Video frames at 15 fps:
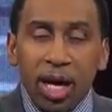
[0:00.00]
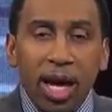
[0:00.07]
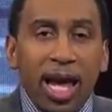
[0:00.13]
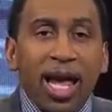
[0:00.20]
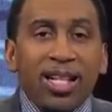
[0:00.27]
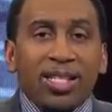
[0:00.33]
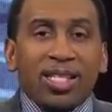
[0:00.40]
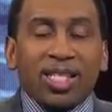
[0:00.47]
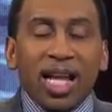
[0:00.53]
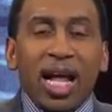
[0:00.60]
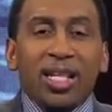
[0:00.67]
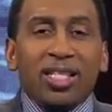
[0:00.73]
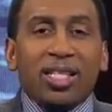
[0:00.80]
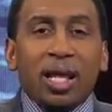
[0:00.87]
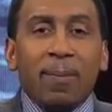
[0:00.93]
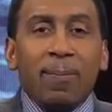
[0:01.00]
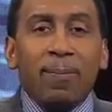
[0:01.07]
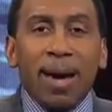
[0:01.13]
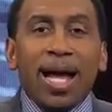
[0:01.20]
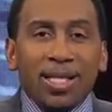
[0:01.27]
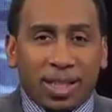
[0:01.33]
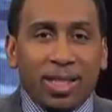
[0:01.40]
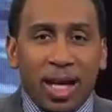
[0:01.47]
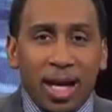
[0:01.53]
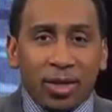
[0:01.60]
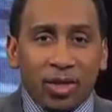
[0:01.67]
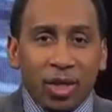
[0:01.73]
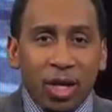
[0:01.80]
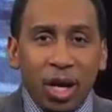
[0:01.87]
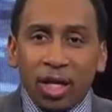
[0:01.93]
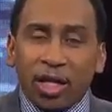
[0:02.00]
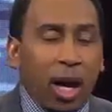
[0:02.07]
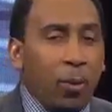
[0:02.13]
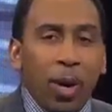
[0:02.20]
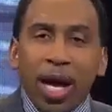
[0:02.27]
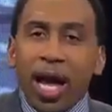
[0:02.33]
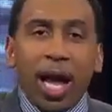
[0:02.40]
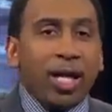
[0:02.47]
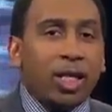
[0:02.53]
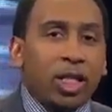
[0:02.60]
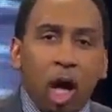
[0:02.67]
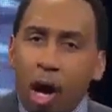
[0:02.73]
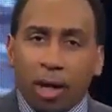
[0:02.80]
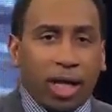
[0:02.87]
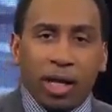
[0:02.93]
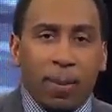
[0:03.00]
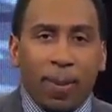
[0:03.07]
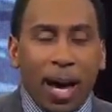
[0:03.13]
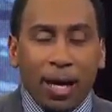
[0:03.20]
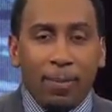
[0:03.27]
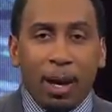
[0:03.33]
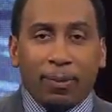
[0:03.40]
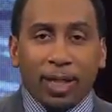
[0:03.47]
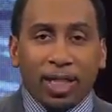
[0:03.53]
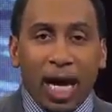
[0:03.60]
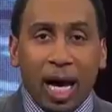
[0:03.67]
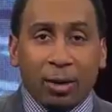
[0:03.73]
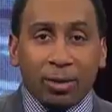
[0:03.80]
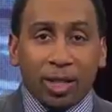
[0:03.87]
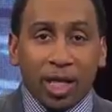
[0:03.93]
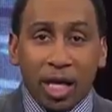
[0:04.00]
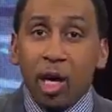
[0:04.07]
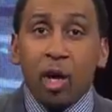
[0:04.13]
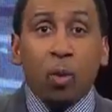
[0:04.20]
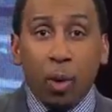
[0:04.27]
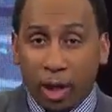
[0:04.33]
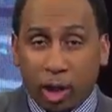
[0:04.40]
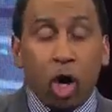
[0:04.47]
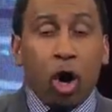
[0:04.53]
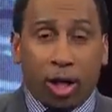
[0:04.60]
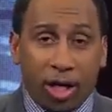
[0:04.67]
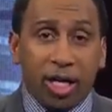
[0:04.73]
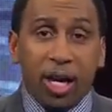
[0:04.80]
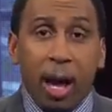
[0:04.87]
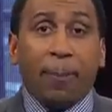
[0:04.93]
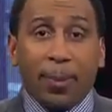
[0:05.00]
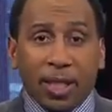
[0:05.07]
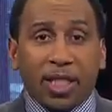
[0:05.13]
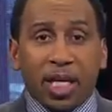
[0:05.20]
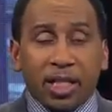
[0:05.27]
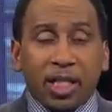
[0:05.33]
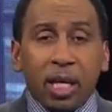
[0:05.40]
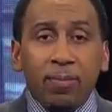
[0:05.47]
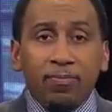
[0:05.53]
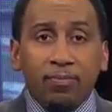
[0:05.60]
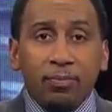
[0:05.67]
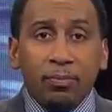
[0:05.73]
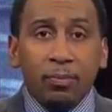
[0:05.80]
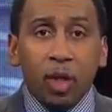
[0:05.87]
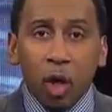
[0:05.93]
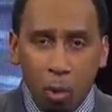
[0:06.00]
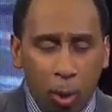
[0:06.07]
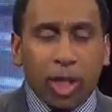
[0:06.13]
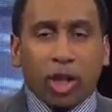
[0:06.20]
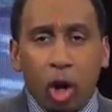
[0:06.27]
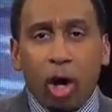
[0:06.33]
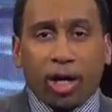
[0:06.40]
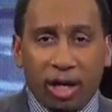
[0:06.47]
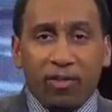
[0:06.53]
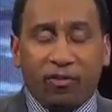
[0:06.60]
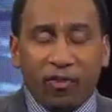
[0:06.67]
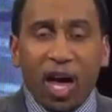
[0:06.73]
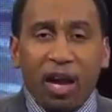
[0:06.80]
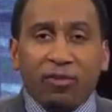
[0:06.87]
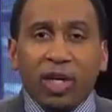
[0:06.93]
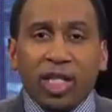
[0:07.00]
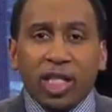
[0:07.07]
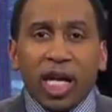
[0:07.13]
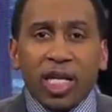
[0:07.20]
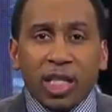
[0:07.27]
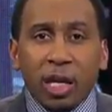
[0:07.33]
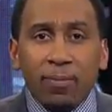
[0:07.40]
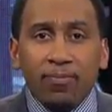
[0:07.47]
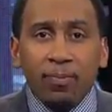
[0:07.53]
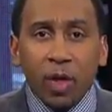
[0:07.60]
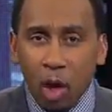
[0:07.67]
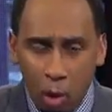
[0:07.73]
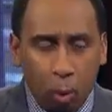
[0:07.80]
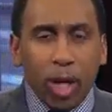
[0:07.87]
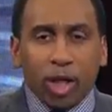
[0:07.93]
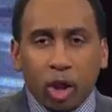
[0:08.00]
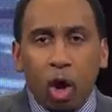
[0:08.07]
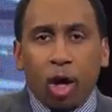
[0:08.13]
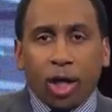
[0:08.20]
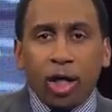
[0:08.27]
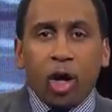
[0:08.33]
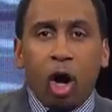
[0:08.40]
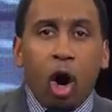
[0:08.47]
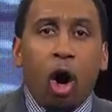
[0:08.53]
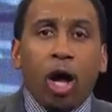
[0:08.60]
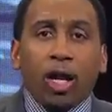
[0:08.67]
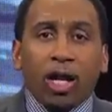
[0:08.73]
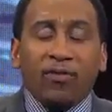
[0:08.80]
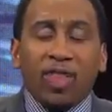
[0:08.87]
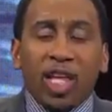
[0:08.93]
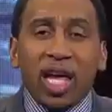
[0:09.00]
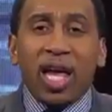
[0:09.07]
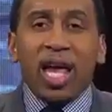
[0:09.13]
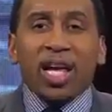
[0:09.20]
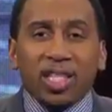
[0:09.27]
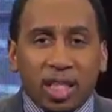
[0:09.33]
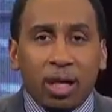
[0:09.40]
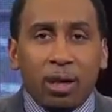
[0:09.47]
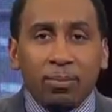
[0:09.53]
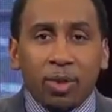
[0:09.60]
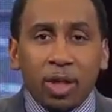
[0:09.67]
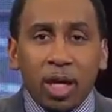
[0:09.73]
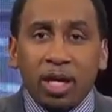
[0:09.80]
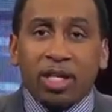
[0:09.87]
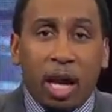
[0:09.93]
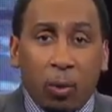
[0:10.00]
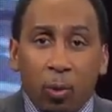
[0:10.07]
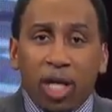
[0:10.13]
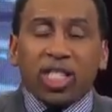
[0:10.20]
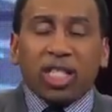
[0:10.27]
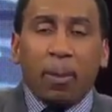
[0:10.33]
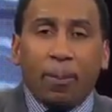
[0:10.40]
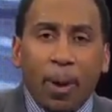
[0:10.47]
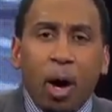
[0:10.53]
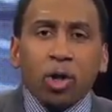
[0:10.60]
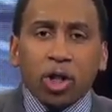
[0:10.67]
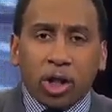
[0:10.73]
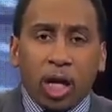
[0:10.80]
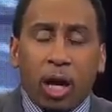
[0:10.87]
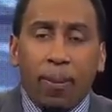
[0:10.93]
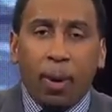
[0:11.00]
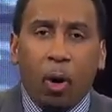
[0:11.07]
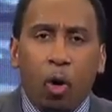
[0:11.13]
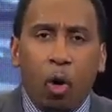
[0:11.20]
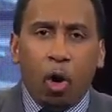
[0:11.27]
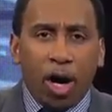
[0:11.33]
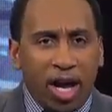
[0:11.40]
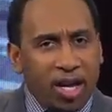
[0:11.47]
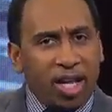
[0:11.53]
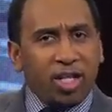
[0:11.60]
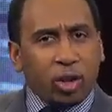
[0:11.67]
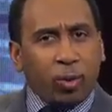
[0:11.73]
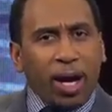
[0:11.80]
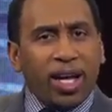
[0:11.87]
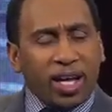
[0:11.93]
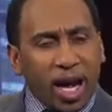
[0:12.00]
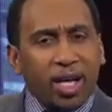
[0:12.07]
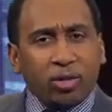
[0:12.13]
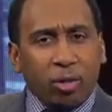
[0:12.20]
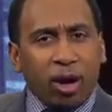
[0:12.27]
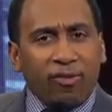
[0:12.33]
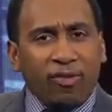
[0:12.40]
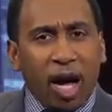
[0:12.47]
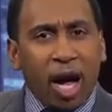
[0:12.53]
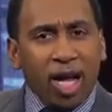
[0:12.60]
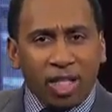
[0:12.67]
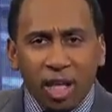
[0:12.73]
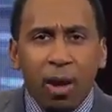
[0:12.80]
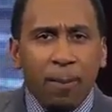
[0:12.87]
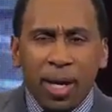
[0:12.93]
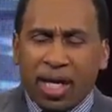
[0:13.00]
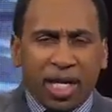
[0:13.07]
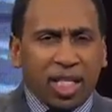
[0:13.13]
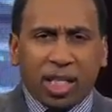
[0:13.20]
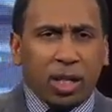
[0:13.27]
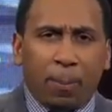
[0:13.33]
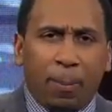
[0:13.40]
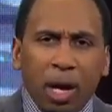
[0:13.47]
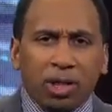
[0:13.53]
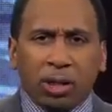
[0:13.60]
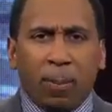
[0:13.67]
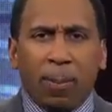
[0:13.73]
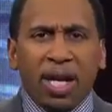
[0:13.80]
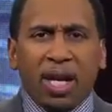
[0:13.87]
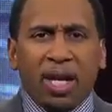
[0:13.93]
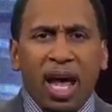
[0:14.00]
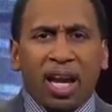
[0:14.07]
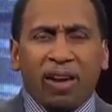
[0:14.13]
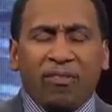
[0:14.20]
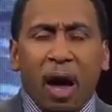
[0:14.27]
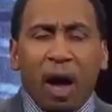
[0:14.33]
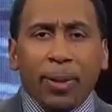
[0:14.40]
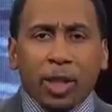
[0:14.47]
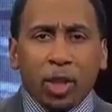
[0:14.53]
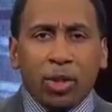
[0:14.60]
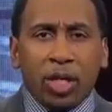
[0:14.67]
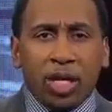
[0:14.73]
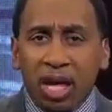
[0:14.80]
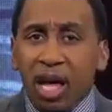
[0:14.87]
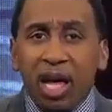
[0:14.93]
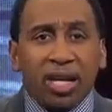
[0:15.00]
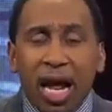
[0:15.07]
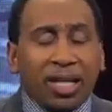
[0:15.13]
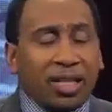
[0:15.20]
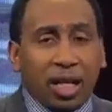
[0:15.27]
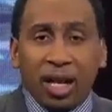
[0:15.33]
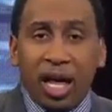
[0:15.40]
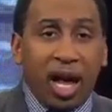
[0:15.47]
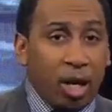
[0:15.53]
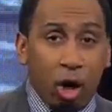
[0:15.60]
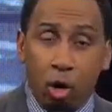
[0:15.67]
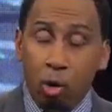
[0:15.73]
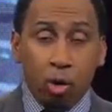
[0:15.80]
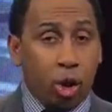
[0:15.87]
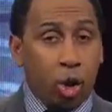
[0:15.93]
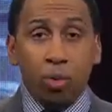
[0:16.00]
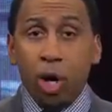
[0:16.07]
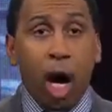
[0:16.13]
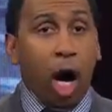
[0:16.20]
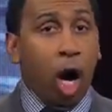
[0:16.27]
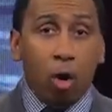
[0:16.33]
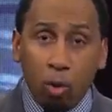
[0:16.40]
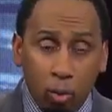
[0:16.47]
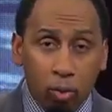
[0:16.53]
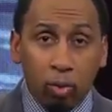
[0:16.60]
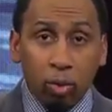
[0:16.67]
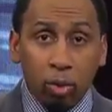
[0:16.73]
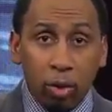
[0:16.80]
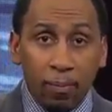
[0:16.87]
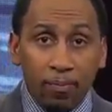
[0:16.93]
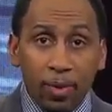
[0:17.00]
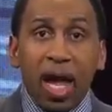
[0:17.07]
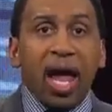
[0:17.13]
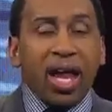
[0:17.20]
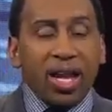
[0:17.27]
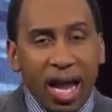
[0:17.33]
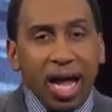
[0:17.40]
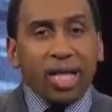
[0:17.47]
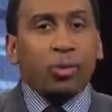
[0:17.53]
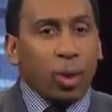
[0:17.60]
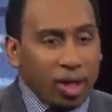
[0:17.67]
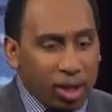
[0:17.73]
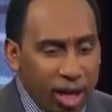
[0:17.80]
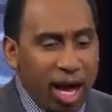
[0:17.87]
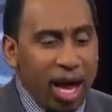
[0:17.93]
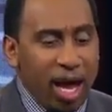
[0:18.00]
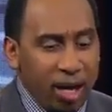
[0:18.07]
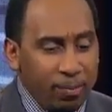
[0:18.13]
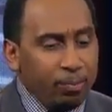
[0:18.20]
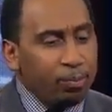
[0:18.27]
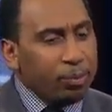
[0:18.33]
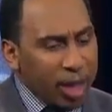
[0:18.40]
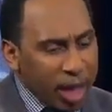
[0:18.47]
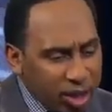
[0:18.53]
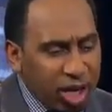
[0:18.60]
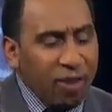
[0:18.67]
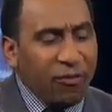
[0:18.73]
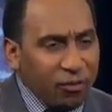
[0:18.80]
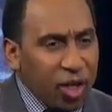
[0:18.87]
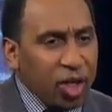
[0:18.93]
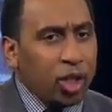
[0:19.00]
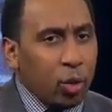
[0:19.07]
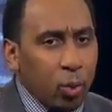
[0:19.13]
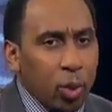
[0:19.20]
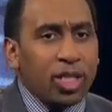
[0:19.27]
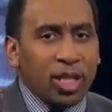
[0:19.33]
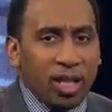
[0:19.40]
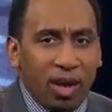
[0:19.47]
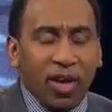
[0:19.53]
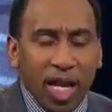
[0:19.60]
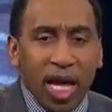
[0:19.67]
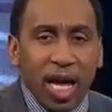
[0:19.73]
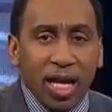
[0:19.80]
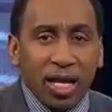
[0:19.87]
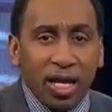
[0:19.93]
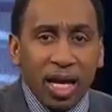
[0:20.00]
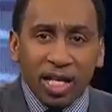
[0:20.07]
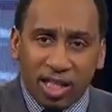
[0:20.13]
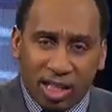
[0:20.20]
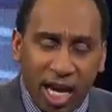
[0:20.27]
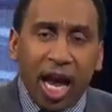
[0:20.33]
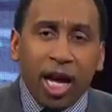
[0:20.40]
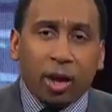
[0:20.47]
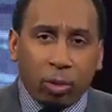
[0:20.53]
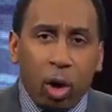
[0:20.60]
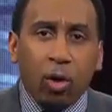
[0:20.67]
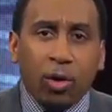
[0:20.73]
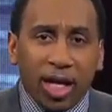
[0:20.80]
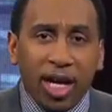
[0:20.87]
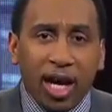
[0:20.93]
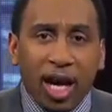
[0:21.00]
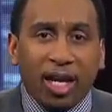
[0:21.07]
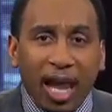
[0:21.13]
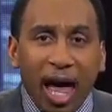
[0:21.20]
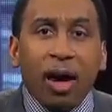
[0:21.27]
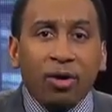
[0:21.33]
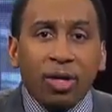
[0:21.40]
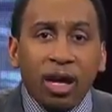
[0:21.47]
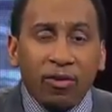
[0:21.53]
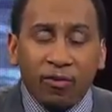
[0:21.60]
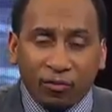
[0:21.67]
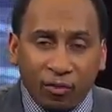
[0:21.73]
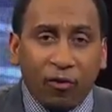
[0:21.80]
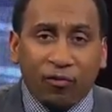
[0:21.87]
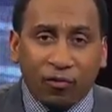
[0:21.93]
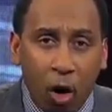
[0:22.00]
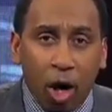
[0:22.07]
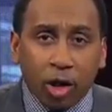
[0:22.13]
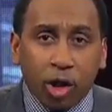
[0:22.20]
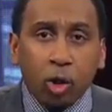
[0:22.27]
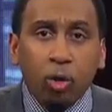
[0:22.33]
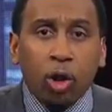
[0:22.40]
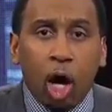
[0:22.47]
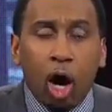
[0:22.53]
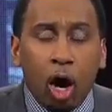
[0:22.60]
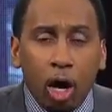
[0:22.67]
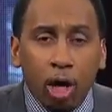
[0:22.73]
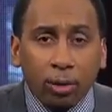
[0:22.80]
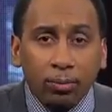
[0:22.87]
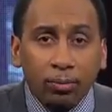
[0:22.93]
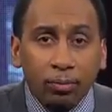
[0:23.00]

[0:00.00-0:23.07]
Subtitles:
it sends the message that we ain't talking about a meritocracy. We're talking nepotism. We're talking favoritism. We're talking all of the isms that we're supposed to abhor in this great country of ours because it's supposed to be the land of opportunity, not the land of who you know. And that's what land that Jeff Fisher was living in. Stan Kroenke allowed it for far too long.